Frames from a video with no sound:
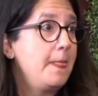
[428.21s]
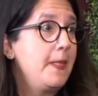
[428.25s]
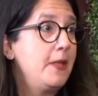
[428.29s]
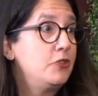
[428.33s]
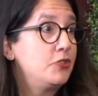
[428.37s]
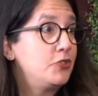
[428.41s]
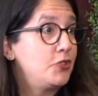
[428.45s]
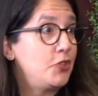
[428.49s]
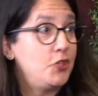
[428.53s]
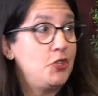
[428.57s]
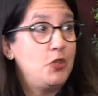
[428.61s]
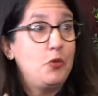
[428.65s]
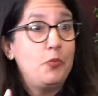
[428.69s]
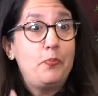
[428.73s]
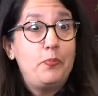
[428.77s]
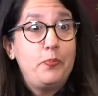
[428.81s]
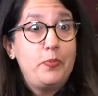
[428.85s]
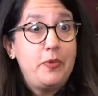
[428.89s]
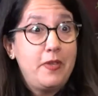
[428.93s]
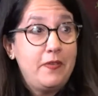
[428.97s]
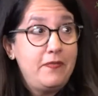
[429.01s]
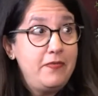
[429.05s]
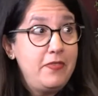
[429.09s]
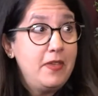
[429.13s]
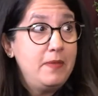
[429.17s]
So you
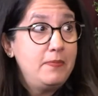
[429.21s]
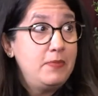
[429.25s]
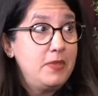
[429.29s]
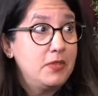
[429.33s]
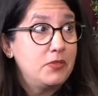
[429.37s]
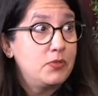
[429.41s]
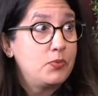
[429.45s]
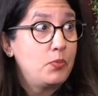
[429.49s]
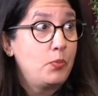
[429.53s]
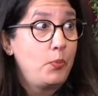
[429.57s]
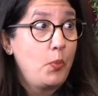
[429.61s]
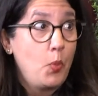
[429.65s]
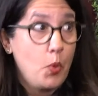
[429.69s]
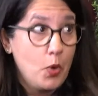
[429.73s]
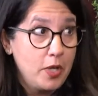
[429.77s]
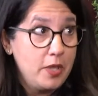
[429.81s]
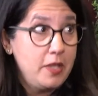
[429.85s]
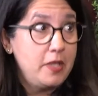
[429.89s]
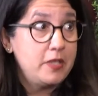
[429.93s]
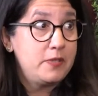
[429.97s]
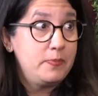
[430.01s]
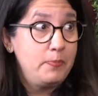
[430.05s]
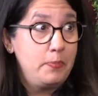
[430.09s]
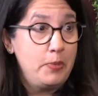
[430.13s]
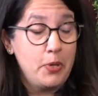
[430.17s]
give them this
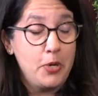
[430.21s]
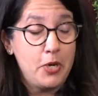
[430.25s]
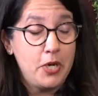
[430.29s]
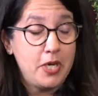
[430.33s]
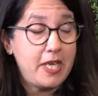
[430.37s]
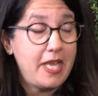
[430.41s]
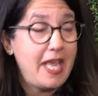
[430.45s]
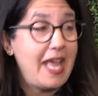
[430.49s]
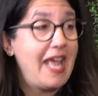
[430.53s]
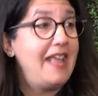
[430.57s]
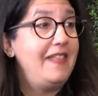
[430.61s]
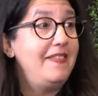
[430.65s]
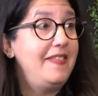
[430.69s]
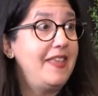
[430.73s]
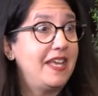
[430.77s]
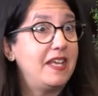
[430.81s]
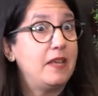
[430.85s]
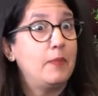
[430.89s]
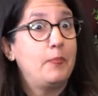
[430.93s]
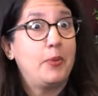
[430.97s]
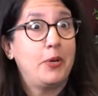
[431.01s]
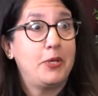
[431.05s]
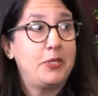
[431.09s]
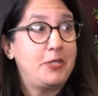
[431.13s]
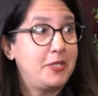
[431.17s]
wordless book and they
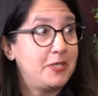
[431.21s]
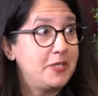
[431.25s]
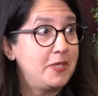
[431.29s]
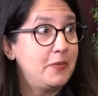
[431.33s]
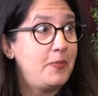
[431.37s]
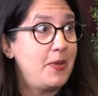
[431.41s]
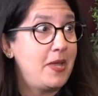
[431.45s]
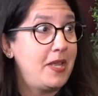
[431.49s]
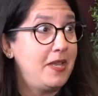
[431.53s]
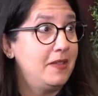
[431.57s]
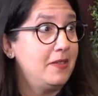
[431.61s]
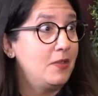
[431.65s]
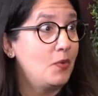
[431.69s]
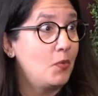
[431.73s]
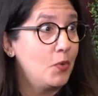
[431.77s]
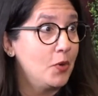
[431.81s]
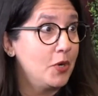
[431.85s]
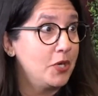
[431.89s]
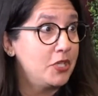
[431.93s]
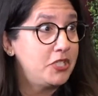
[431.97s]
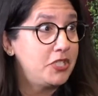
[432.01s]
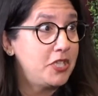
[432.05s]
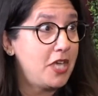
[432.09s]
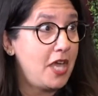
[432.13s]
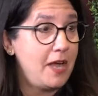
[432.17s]
could participate in the
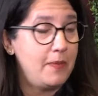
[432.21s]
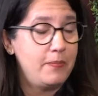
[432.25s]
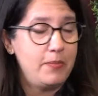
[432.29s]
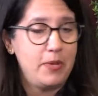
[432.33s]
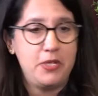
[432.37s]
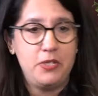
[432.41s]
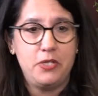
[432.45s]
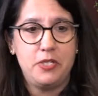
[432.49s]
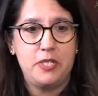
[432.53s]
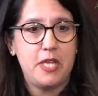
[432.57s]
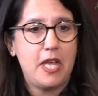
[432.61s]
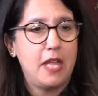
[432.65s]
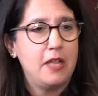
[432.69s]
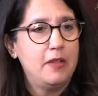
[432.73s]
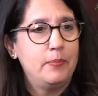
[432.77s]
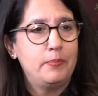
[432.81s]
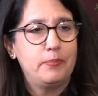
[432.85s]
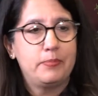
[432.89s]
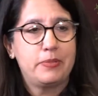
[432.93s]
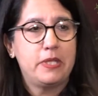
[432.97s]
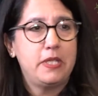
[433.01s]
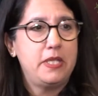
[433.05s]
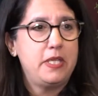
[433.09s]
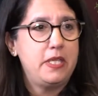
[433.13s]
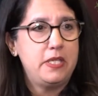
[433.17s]
workshop, and you tell them,
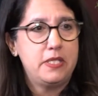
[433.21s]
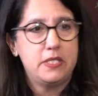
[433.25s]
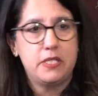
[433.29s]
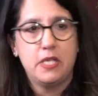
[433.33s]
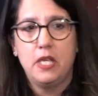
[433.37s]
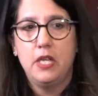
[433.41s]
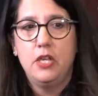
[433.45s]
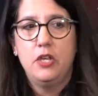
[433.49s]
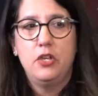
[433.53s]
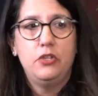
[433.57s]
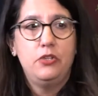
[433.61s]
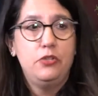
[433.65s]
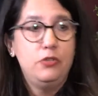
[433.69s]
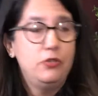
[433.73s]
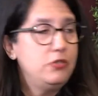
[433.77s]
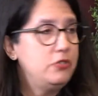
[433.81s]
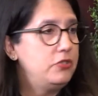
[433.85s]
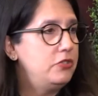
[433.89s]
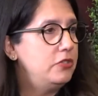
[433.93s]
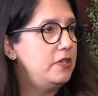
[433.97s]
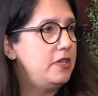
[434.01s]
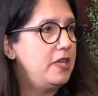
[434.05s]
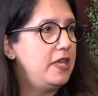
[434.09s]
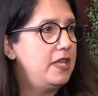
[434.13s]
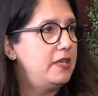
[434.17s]
please use
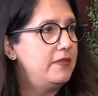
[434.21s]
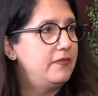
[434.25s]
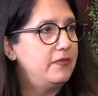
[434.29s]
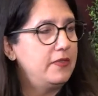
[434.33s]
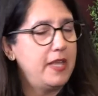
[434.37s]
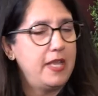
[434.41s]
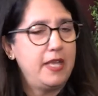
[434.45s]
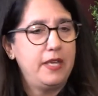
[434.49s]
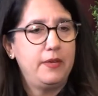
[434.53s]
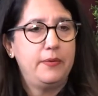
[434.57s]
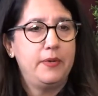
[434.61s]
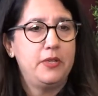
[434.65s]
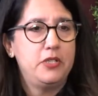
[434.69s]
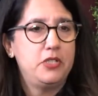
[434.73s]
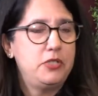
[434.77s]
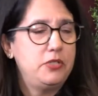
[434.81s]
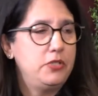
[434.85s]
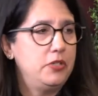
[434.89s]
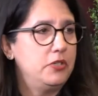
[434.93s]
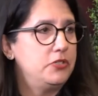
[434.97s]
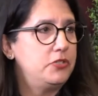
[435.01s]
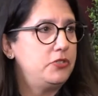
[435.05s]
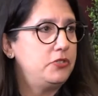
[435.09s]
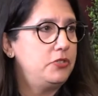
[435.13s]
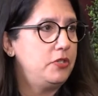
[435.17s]
your native language.
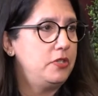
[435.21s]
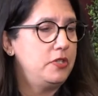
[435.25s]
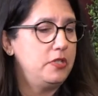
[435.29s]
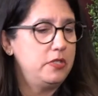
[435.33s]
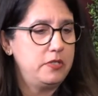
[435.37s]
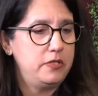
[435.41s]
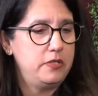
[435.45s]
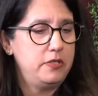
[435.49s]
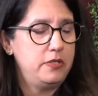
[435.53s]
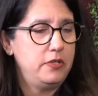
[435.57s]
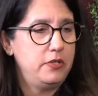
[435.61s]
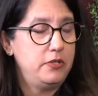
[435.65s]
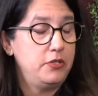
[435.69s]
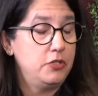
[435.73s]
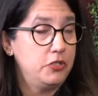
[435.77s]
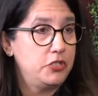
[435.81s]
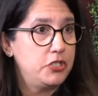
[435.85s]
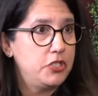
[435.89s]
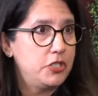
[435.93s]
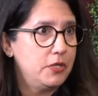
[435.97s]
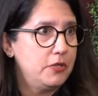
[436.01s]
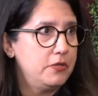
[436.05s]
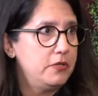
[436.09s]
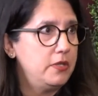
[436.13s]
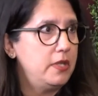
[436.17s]
Your students, your
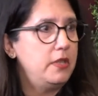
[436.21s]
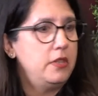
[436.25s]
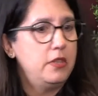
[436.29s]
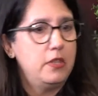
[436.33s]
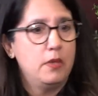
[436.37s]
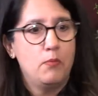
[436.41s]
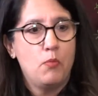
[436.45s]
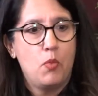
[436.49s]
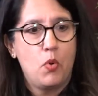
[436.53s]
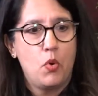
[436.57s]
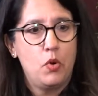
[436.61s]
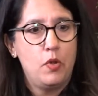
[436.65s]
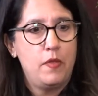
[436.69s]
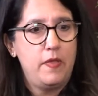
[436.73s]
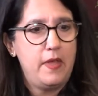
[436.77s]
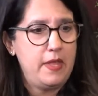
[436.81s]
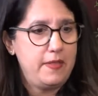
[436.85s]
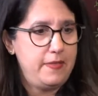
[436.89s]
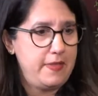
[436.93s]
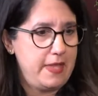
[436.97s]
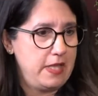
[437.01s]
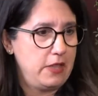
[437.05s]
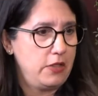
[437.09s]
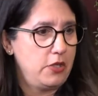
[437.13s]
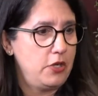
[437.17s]
children, the more that
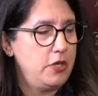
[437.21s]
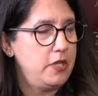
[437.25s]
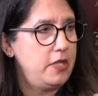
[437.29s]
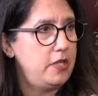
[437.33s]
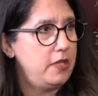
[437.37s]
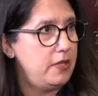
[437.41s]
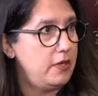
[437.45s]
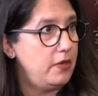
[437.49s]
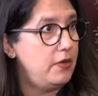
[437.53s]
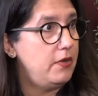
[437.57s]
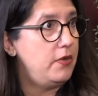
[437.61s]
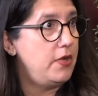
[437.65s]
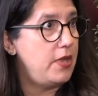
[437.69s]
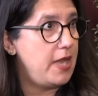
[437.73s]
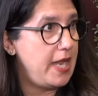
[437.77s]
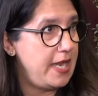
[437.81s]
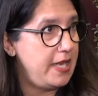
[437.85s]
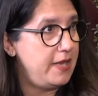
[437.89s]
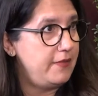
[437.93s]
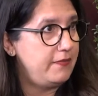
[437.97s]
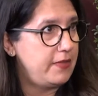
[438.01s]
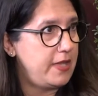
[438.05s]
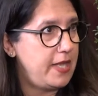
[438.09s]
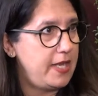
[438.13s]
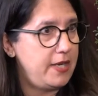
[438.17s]
they learn in their
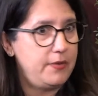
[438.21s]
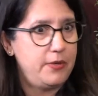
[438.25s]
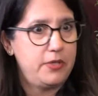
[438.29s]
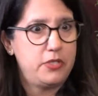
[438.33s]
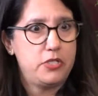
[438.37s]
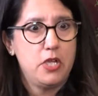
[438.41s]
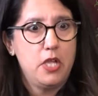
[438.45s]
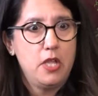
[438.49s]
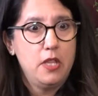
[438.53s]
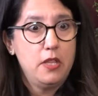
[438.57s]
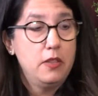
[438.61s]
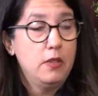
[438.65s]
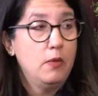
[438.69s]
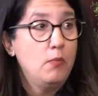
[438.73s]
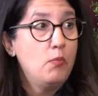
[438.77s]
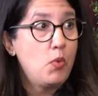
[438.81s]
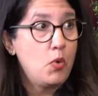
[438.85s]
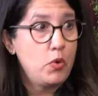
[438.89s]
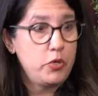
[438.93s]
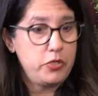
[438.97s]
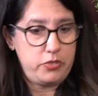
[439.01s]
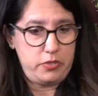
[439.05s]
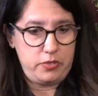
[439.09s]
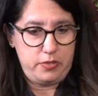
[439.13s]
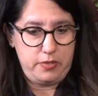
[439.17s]
native language, the
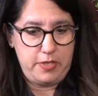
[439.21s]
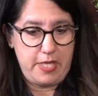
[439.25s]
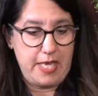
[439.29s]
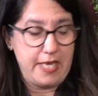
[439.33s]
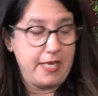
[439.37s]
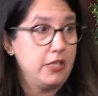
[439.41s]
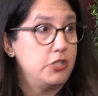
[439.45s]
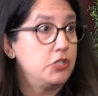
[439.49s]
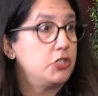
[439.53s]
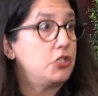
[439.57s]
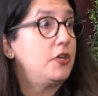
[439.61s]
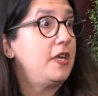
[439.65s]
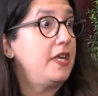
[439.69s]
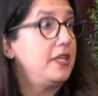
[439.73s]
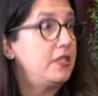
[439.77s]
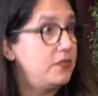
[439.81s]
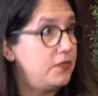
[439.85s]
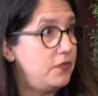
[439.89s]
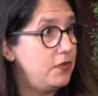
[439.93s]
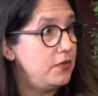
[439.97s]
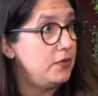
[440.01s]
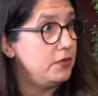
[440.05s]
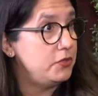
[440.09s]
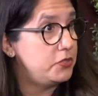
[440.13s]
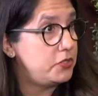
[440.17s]
more they can
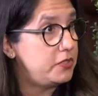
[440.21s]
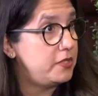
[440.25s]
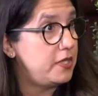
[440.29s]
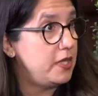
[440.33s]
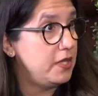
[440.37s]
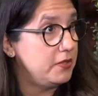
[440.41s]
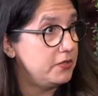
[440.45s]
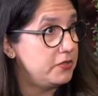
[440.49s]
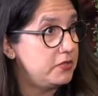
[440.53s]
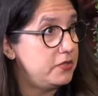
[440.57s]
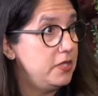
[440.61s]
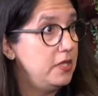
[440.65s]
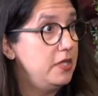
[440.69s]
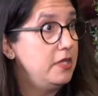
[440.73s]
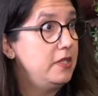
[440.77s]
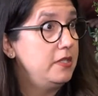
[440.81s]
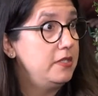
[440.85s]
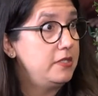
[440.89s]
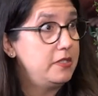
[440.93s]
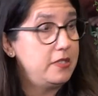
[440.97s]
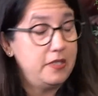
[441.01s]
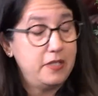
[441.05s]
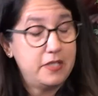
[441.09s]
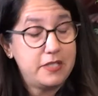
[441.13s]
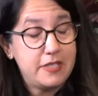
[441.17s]
transfer those skills
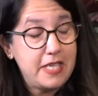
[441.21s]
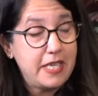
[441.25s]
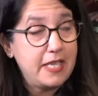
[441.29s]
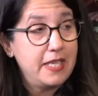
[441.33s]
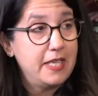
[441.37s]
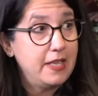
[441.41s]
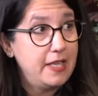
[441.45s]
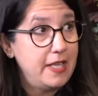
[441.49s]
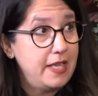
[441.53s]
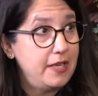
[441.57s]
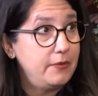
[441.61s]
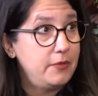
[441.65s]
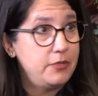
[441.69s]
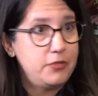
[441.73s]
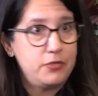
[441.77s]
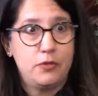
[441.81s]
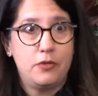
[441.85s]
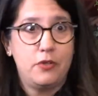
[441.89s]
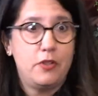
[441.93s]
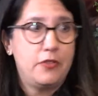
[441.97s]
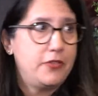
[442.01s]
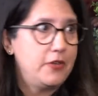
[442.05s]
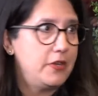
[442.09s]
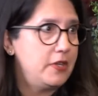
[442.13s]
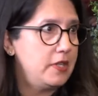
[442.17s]
to the second language or
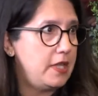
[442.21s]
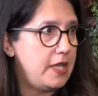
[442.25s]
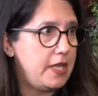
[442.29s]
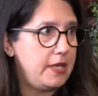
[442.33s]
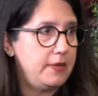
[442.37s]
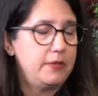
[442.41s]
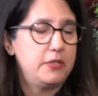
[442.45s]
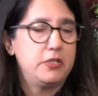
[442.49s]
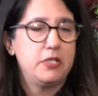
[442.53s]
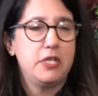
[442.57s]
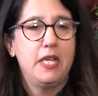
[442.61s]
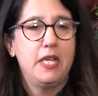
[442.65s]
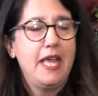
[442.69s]
the third language.